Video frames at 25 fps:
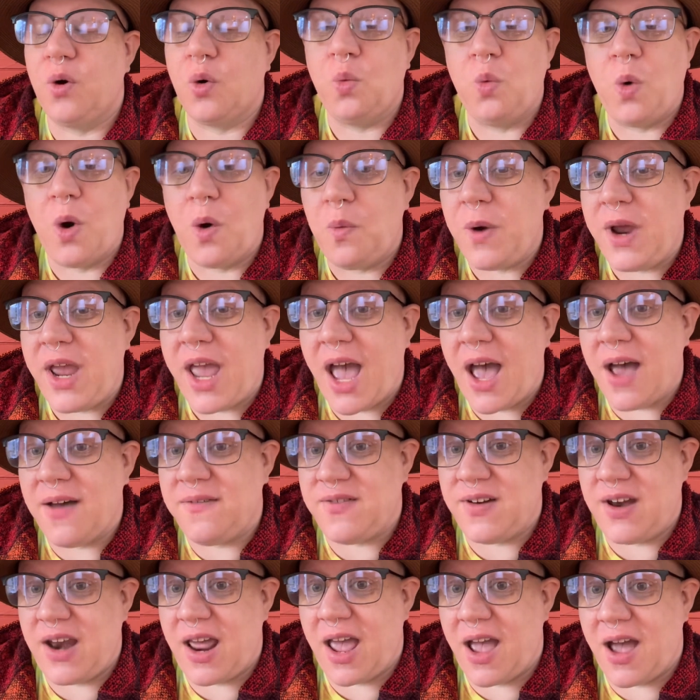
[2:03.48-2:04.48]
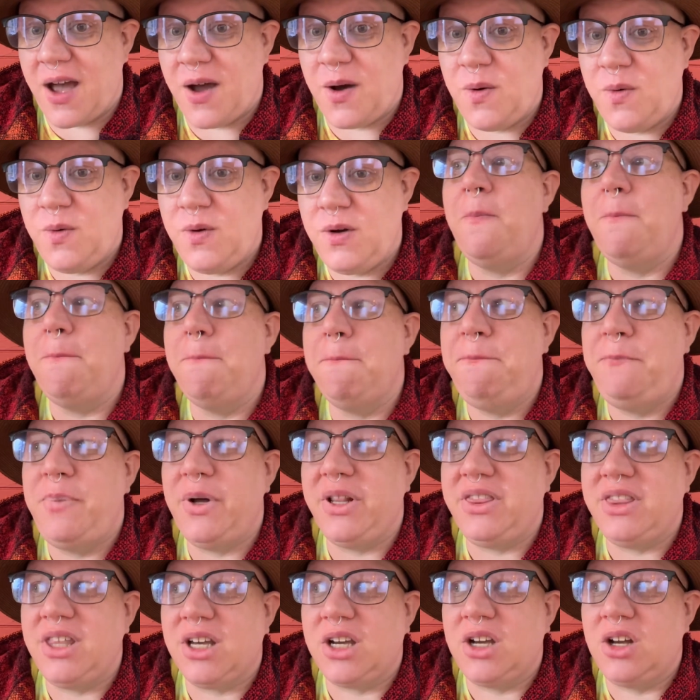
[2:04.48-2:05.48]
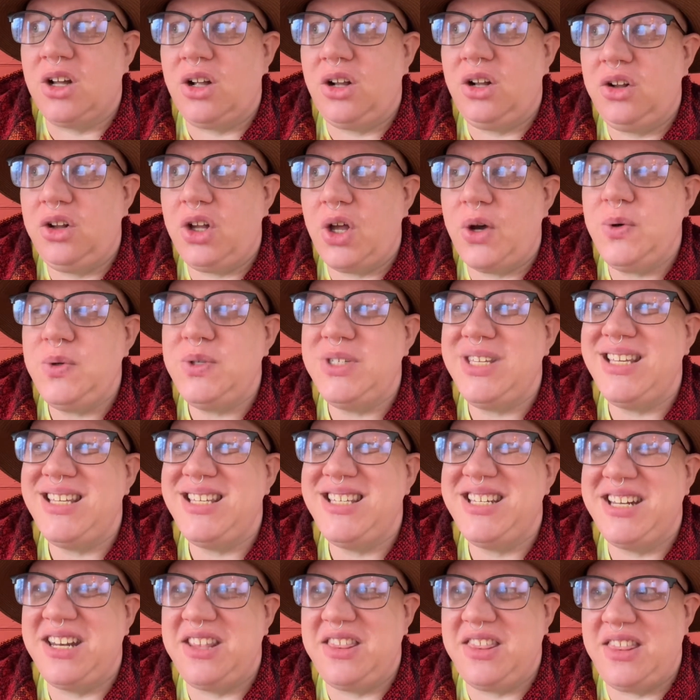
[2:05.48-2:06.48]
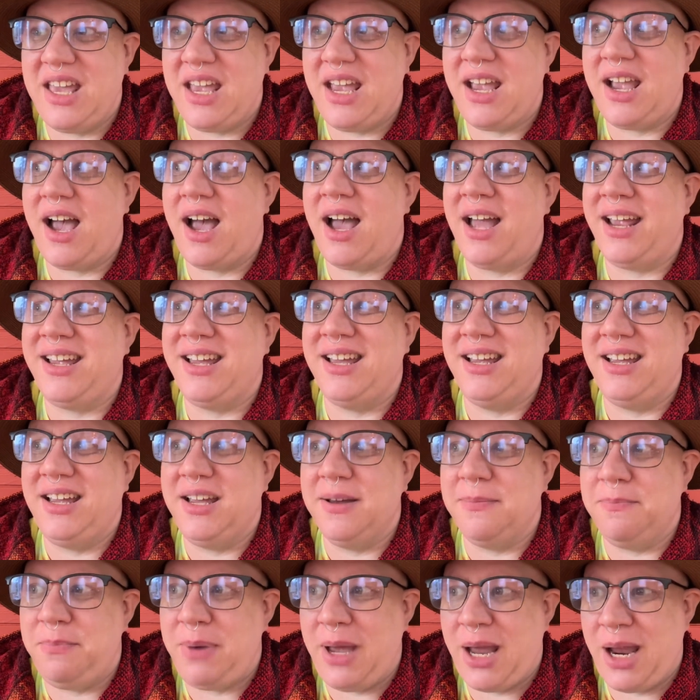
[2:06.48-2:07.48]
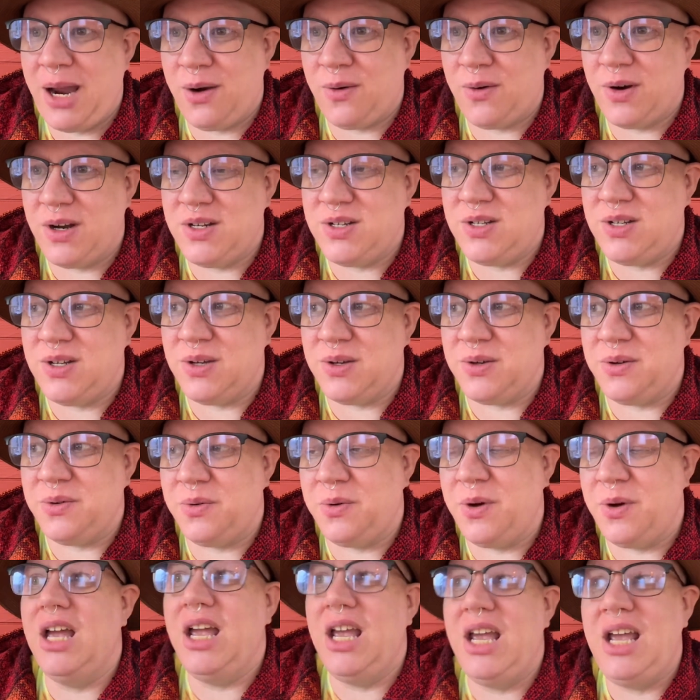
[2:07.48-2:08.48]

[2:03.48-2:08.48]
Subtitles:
what we have now, but the closest thing I can compare it to